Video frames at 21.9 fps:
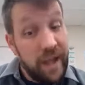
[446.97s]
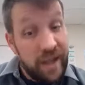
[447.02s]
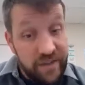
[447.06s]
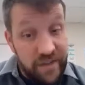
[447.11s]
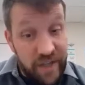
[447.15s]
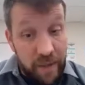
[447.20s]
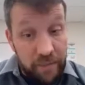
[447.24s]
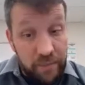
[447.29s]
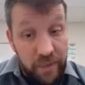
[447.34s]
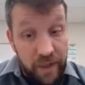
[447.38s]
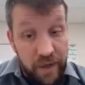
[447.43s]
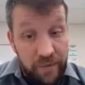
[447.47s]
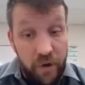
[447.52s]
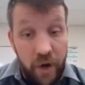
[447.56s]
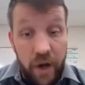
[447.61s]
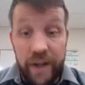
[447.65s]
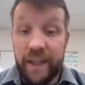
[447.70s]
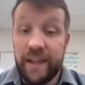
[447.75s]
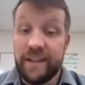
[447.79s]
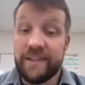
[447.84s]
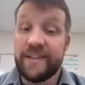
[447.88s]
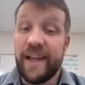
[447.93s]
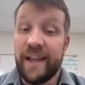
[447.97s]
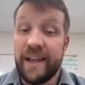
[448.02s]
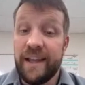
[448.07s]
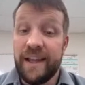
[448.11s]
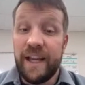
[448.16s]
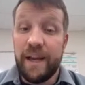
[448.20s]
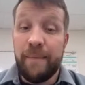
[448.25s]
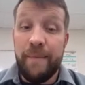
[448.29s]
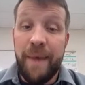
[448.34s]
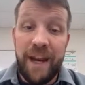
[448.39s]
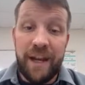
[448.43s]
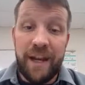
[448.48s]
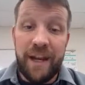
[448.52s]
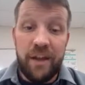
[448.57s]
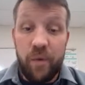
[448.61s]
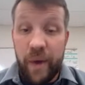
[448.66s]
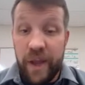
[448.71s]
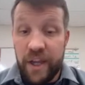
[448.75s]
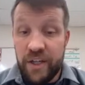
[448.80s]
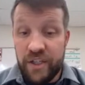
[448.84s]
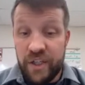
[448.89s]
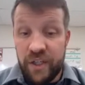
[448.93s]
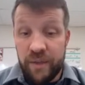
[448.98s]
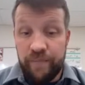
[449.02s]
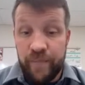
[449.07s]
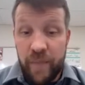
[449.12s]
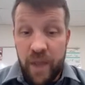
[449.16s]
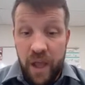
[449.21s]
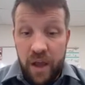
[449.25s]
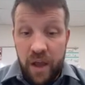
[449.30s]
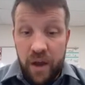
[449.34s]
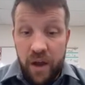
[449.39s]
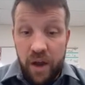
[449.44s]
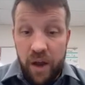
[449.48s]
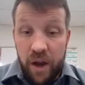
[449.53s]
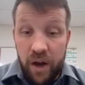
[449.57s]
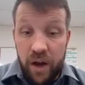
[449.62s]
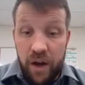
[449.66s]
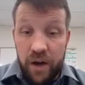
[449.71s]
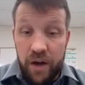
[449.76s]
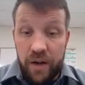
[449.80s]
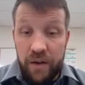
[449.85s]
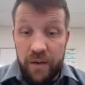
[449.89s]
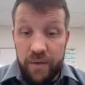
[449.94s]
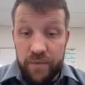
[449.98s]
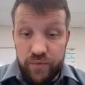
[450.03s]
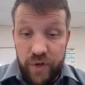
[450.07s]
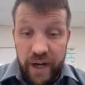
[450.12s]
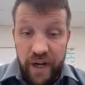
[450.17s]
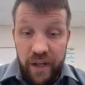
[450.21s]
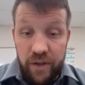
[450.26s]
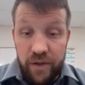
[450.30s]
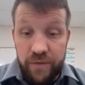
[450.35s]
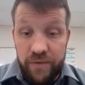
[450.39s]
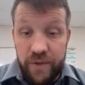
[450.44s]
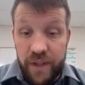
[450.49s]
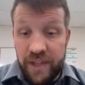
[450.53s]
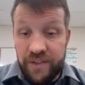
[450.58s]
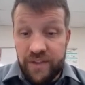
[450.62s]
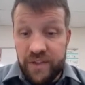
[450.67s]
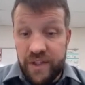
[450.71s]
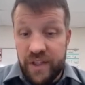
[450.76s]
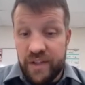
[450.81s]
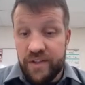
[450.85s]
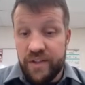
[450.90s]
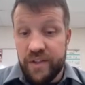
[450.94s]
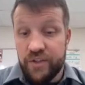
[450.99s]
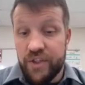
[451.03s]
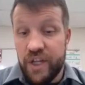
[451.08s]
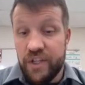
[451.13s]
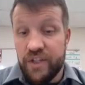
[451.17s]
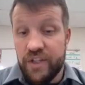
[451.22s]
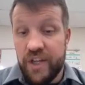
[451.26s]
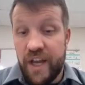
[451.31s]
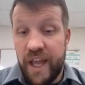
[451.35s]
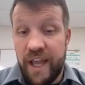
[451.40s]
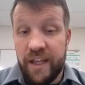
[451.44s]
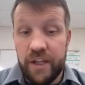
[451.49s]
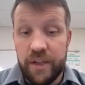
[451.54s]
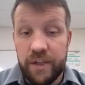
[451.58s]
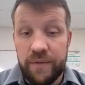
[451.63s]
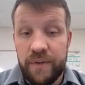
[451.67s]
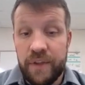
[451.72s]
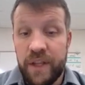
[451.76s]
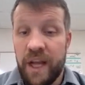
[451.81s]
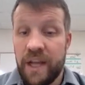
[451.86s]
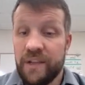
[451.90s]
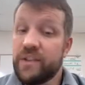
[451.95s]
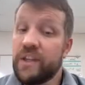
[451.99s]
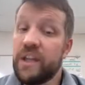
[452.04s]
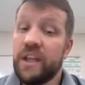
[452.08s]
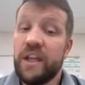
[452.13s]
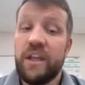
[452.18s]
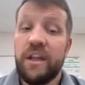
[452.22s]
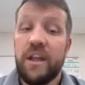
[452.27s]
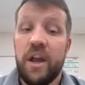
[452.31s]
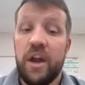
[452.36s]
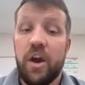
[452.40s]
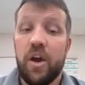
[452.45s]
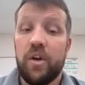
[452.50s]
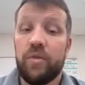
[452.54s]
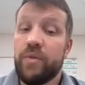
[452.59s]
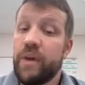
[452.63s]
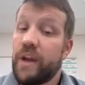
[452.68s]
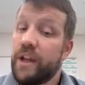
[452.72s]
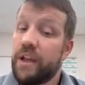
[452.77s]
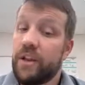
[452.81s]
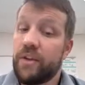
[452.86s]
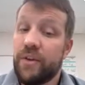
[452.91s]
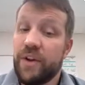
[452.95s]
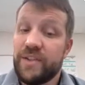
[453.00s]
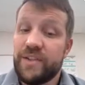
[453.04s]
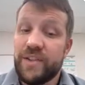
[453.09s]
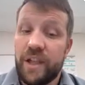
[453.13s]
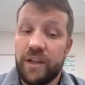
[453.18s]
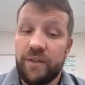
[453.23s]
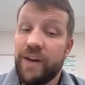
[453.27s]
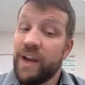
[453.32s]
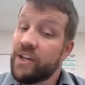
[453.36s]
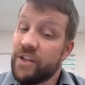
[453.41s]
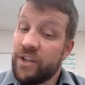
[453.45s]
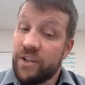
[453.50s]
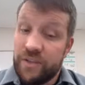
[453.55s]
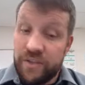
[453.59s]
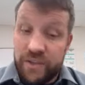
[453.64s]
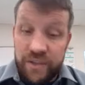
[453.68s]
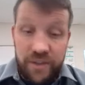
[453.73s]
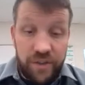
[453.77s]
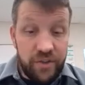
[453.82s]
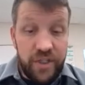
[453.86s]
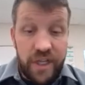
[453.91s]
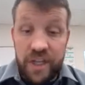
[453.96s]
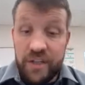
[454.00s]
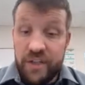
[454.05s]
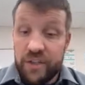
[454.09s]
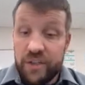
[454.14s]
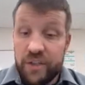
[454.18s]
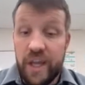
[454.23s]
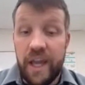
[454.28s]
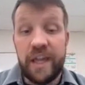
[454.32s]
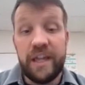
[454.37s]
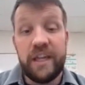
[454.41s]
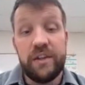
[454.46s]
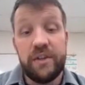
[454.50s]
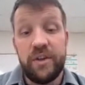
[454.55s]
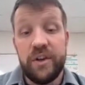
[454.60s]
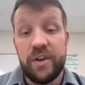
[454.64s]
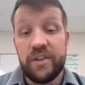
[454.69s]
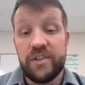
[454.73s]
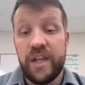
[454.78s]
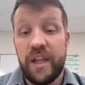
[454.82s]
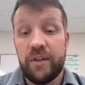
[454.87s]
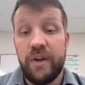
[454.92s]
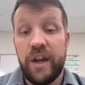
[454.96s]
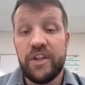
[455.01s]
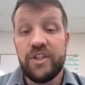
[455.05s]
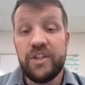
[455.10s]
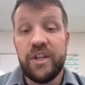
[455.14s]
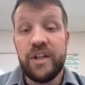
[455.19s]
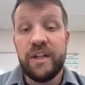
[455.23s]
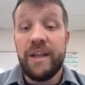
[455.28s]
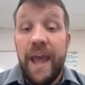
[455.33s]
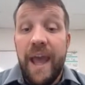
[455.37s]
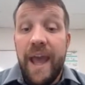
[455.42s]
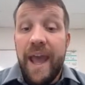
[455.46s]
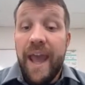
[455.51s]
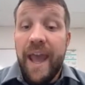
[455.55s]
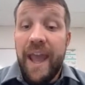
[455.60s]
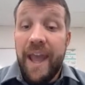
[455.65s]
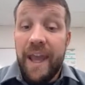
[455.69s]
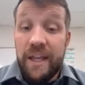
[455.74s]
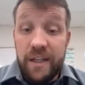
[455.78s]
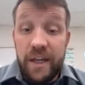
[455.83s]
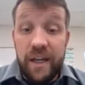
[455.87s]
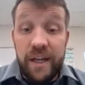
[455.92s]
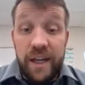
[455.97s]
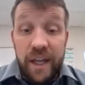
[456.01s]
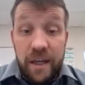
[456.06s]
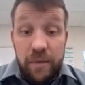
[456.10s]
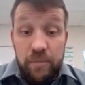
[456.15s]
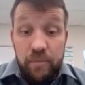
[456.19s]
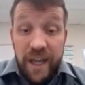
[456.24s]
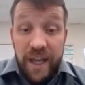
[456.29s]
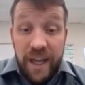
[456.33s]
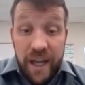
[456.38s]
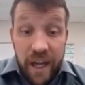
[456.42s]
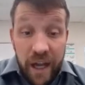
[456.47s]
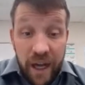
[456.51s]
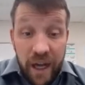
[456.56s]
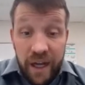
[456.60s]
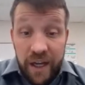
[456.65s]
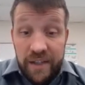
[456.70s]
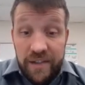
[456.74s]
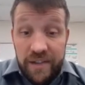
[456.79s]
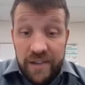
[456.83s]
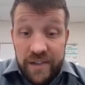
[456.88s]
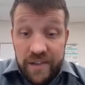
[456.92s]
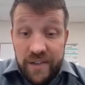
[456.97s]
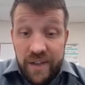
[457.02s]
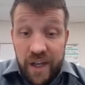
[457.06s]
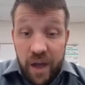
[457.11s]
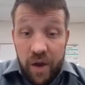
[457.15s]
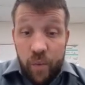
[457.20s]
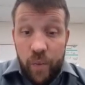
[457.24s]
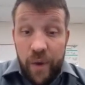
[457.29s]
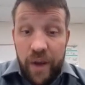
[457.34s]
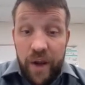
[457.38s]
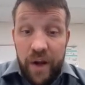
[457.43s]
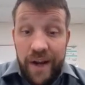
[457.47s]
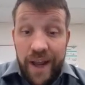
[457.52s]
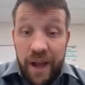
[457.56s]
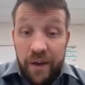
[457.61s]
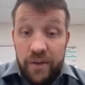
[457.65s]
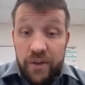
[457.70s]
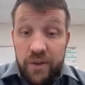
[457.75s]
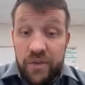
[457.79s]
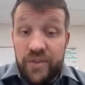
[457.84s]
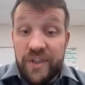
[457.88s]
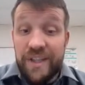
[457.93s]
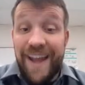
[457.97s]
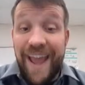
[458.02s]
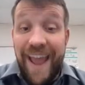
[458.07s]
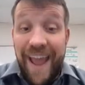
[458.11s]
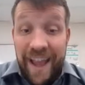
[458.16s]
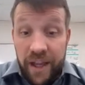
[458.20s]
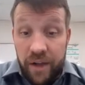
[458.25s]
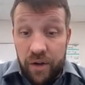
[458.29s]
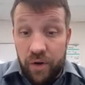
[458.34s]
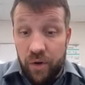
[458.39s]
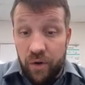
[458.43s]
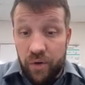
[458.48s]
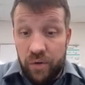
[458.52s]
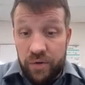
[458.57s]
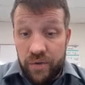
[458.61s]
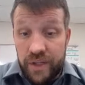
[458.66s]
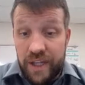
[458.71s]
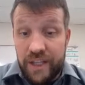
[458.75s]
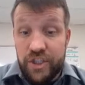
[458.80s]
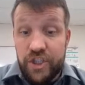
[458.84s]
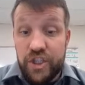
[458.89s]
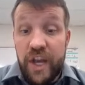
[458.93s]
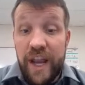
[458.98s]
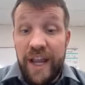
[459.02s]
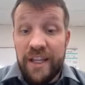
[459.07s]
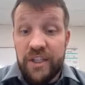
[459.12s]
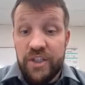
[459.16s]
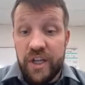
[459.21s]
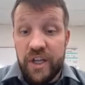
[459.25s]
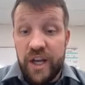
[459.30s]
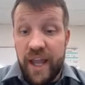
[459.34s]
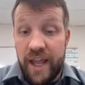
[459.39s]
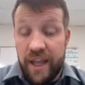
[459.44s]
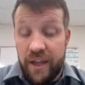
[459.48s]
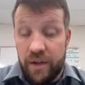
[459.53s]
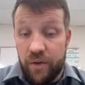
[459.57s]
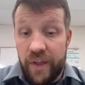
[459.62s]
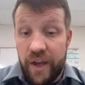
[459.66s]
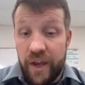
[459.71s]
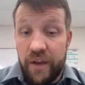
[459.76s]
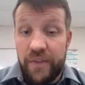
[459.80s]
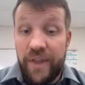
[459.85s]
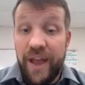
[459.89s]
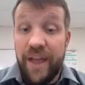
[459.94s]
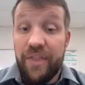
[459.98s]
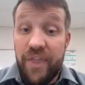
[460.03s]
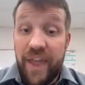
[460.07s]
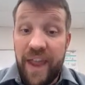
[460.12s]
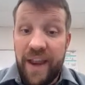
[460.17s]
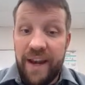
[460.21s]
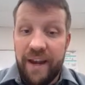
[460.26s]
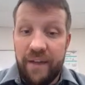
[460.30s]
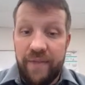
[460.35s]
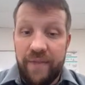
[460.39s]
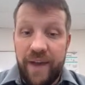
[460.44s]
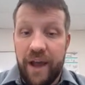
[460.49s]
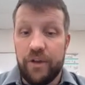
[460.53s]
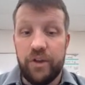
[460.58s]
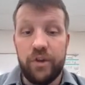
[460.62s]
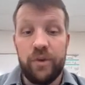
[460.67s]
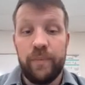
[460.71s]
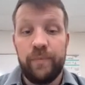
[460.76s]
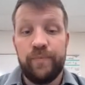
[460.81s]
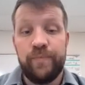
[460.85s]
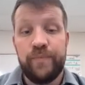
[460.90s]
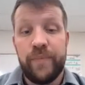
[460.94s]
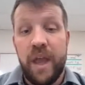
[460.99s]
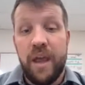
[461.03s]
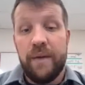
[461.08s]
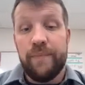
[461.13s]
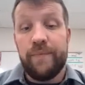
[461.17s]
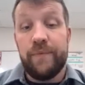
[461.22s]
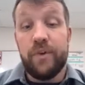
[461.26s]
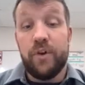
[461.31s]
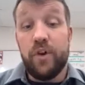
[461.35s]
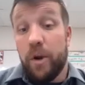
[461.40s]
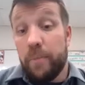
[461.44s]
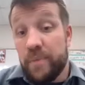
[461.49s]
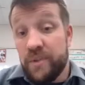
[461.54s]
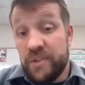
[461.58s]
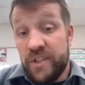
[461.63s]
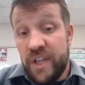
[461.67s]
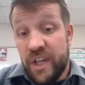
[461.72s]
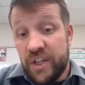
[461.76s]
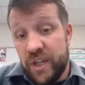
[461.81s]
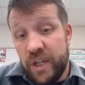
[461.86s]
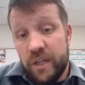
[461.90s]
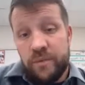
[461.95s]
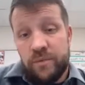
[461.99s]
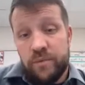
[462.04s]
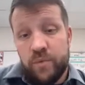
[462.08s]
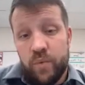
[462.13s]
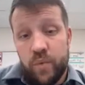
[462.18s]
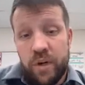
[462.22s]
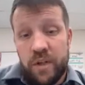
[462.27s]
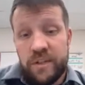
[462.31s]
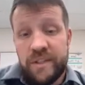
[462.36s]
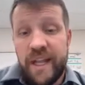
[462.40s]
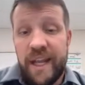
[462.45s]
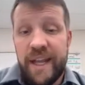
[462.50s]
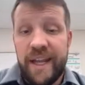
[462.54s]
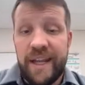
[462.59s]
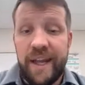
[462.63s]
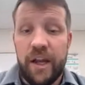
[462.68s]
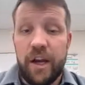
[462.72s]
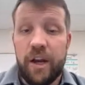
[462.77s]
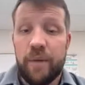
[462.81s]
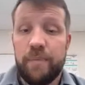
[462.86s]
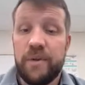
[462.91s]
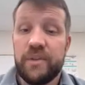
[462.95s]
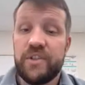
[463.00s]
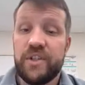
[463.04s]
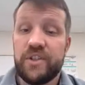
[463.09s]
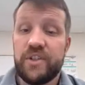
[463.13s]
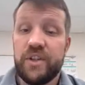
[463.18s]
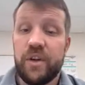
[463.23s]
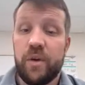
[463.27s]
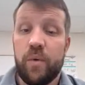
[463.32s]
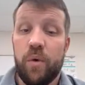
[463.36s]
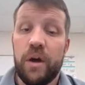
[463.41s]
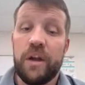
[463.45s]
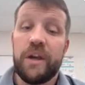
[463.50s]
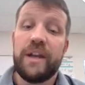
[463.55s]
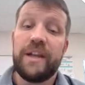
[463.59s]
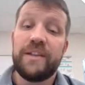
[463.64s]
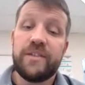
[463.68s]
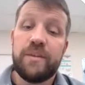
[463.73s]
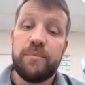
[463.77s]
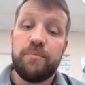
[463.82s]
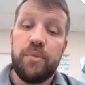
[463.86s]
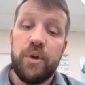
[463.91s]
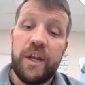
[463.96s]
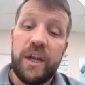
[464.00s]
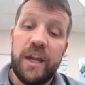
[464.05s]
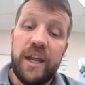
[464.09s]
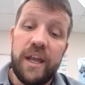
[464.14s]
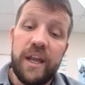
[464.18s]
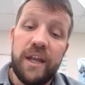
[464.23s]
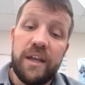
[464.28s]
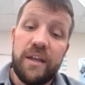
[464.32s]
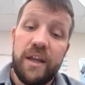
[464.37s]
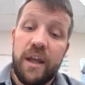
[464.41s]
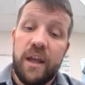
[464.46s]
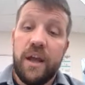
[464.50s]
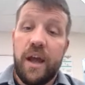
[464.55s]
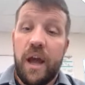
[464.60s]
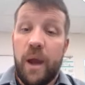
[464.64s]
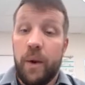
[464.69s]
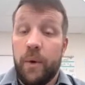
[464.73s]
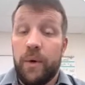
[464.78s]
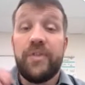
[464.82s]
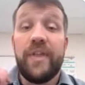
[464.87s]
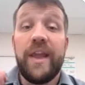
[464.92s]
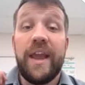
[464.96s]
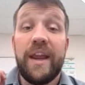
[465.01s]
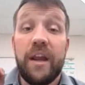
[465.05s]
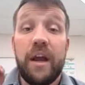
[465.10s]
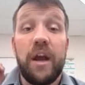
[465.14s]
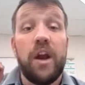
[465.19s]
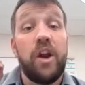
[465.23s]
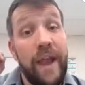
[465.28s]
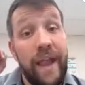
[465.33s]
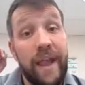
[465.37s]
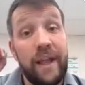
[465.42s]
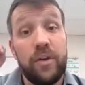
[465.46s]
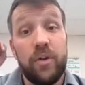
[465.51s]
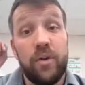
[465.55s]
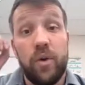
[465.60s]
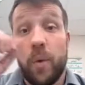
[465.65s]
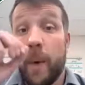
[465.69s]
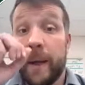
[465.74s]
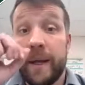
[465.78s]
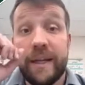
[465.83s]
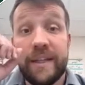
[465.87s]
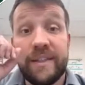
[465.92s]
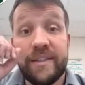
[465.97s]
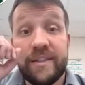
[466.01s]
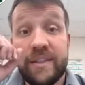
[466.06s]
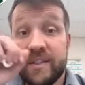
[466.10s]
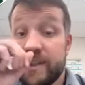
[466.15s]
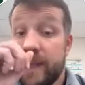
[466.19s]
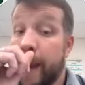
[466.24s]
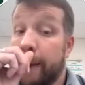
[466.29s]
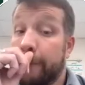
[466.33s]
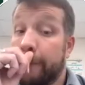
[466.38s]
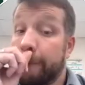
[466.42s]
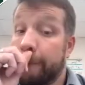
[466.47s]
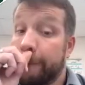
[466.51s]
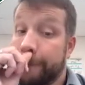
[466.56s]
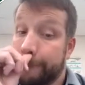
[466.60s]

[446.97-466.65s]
Same thing for our second kinematic equation. Our regular velocity is still changing to angular velocity. Our regular acceleration still changing to angular acceleration. And again, because we are now using angle, they change in angle there, that theta value. For our position, we're taking out our position quantities and putting in our theta, our angle quantities instead.